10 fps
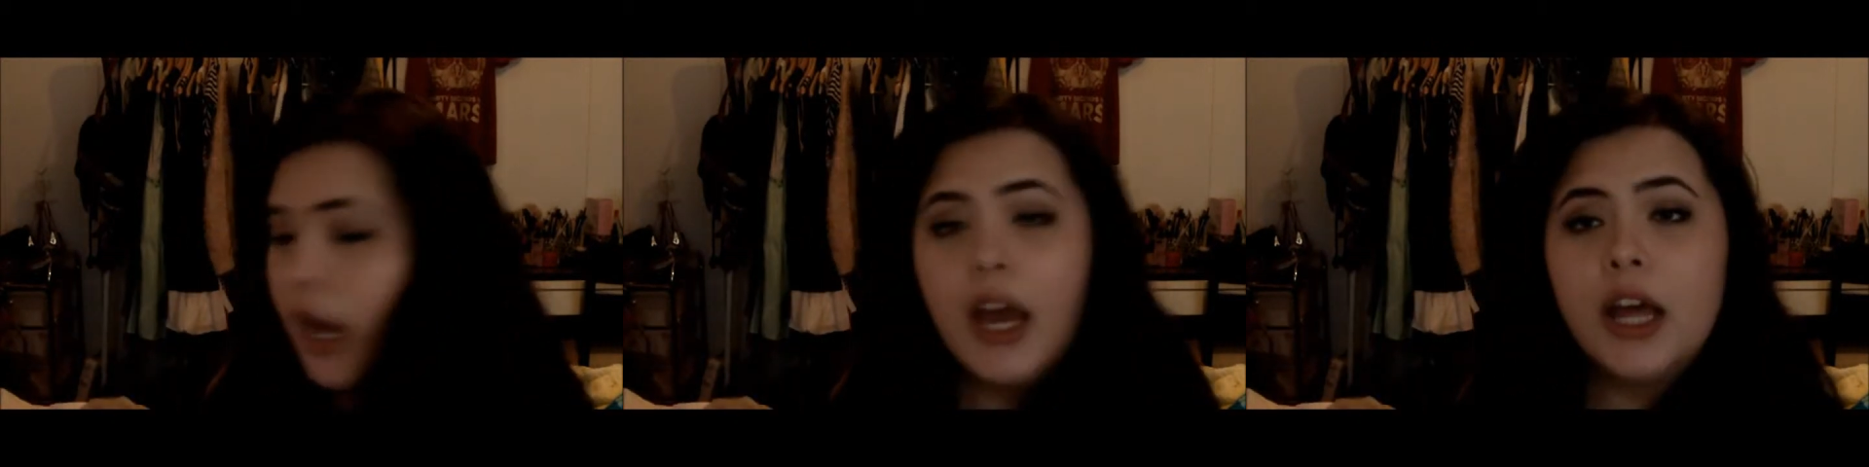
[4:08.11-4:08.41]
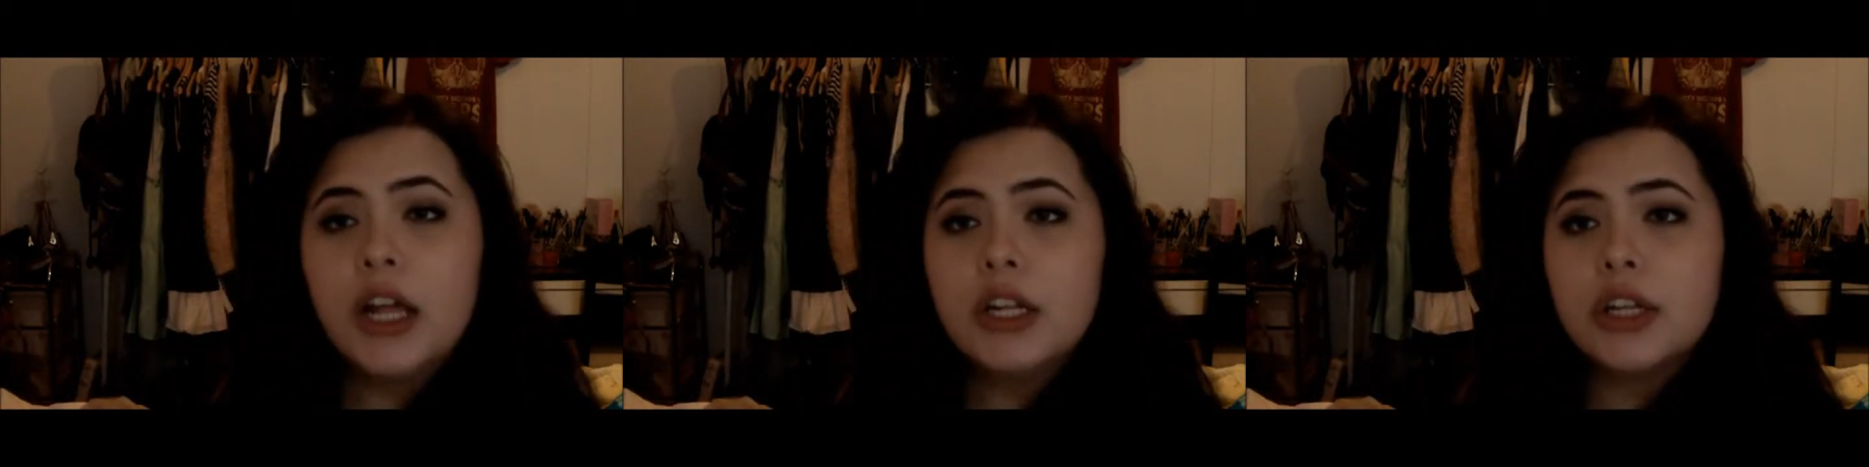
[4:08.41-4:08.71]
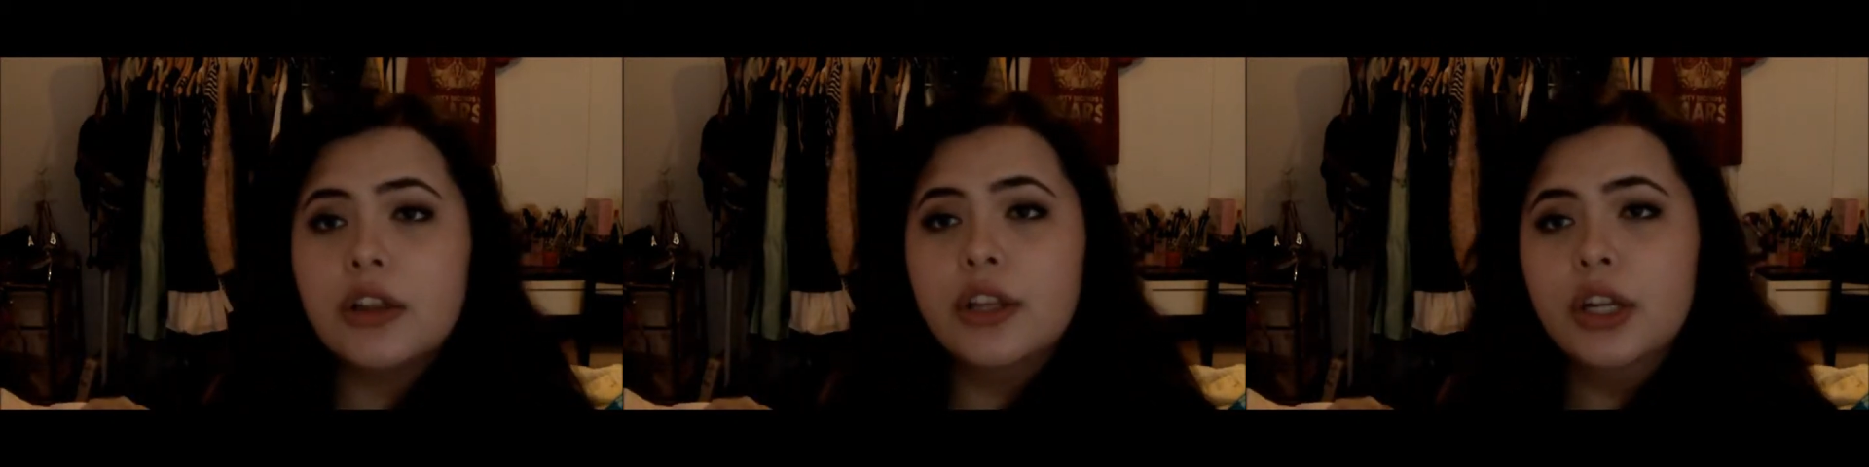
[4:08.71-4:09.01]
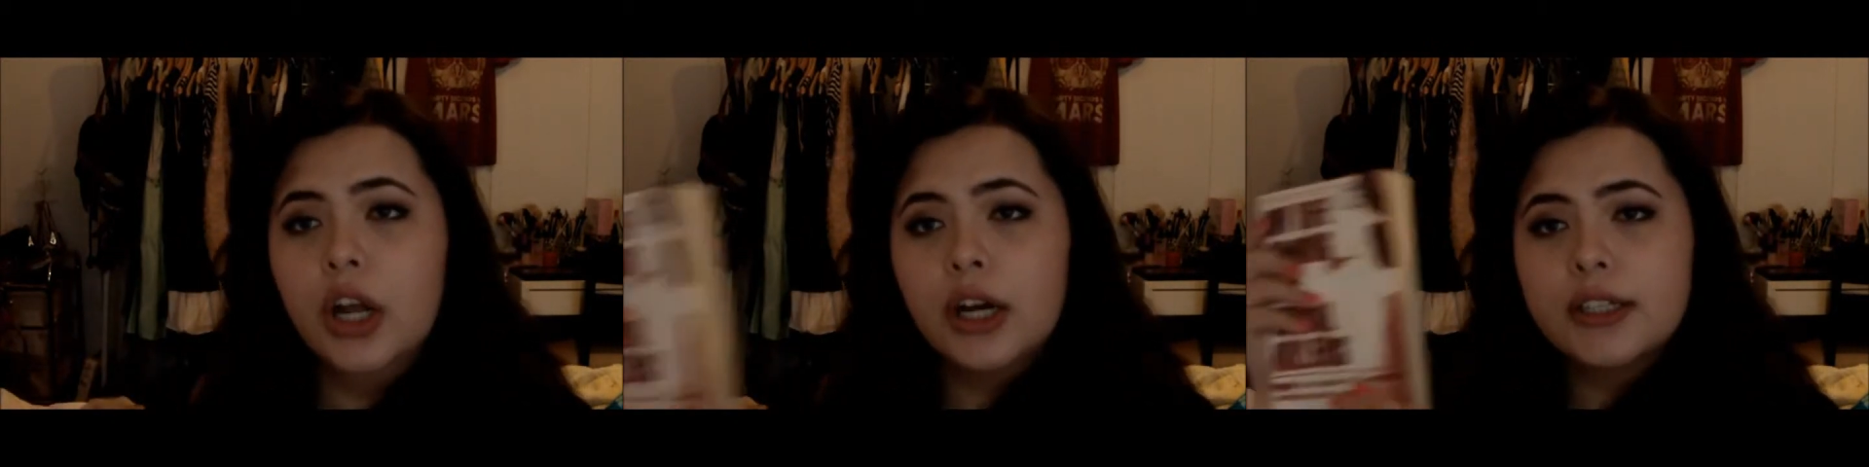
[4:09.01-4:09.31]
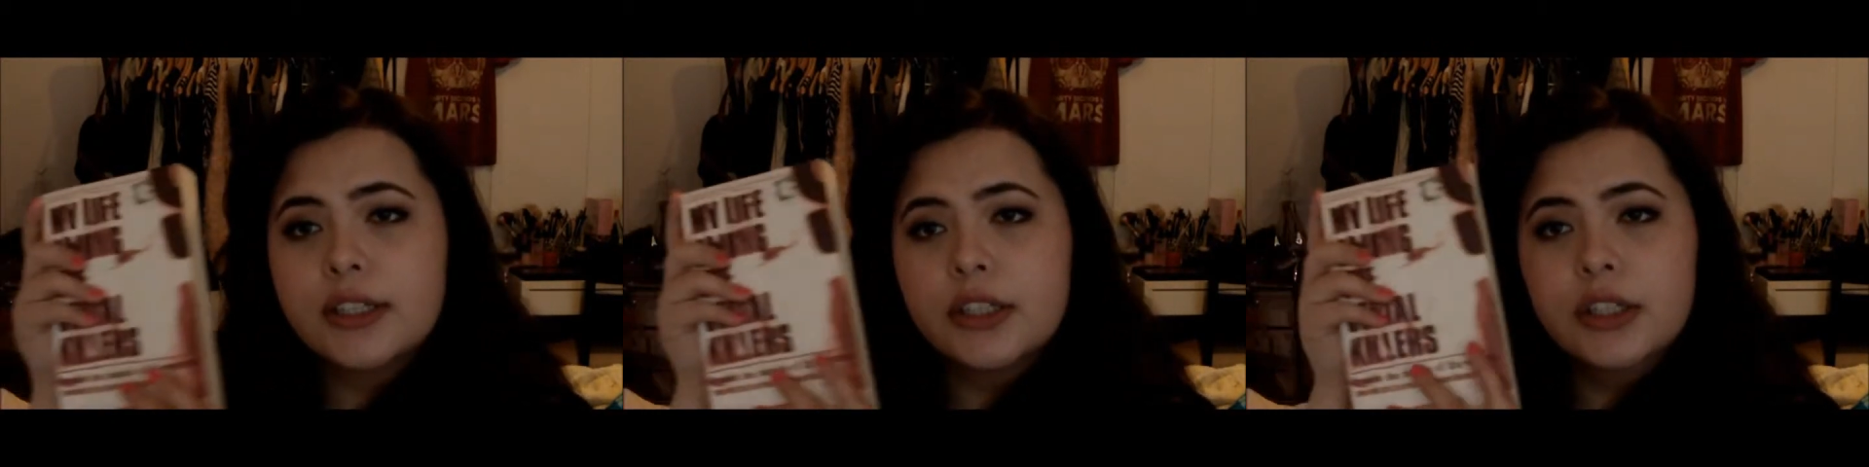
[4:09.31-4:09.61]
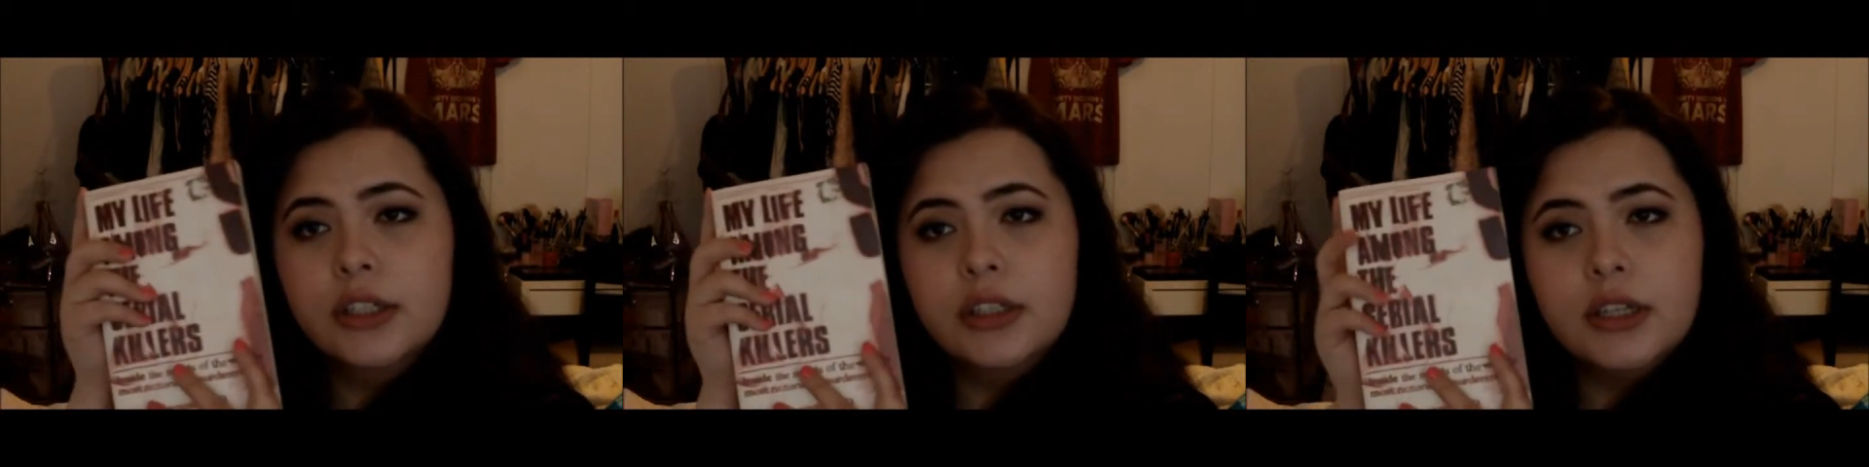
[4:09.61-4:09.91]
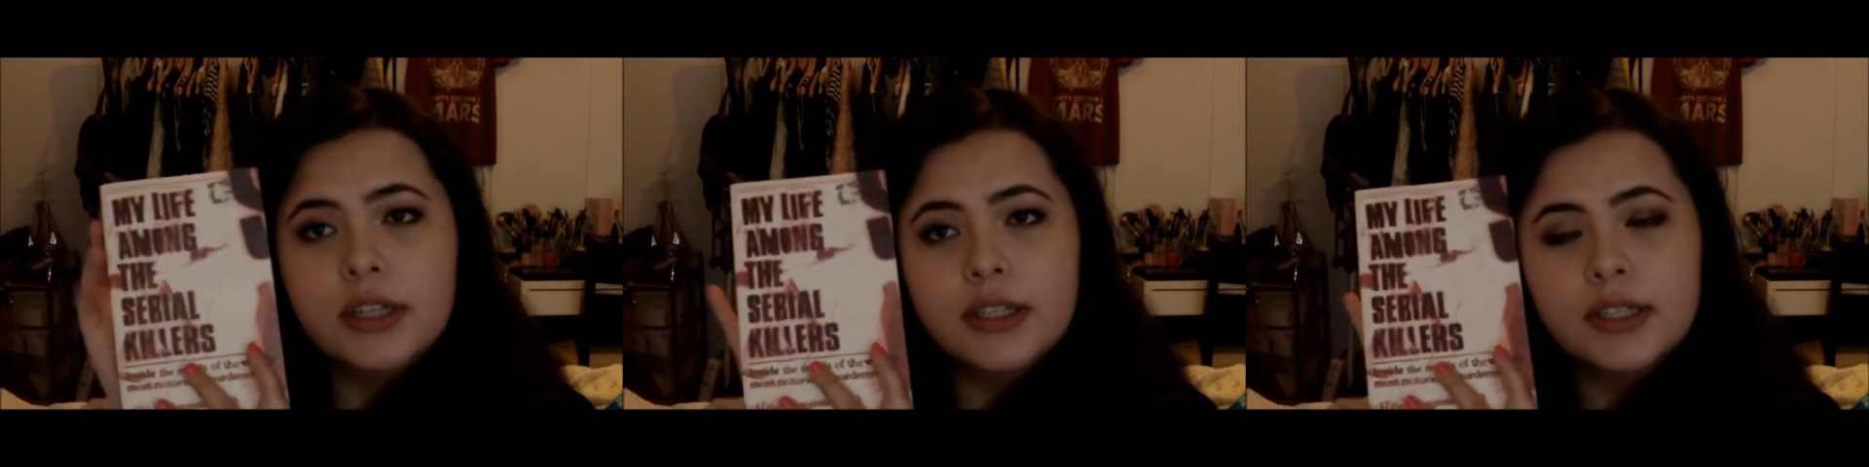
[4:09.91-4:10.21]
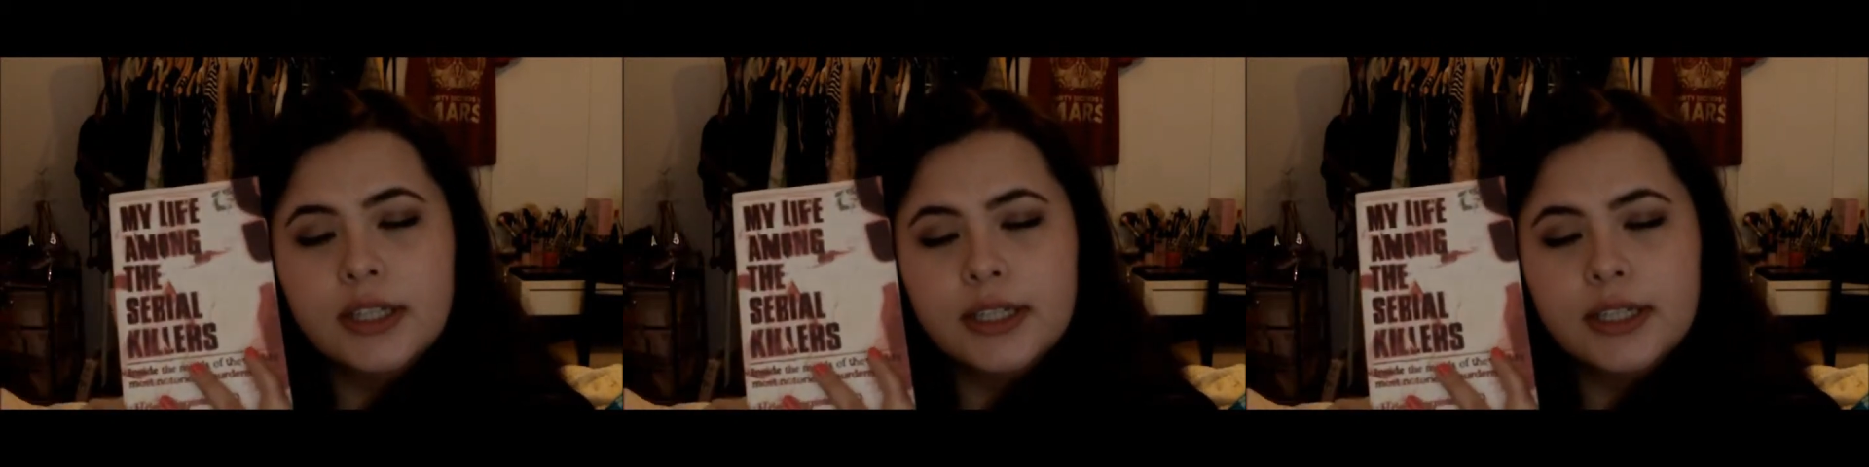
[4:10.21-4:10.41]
And the last thing is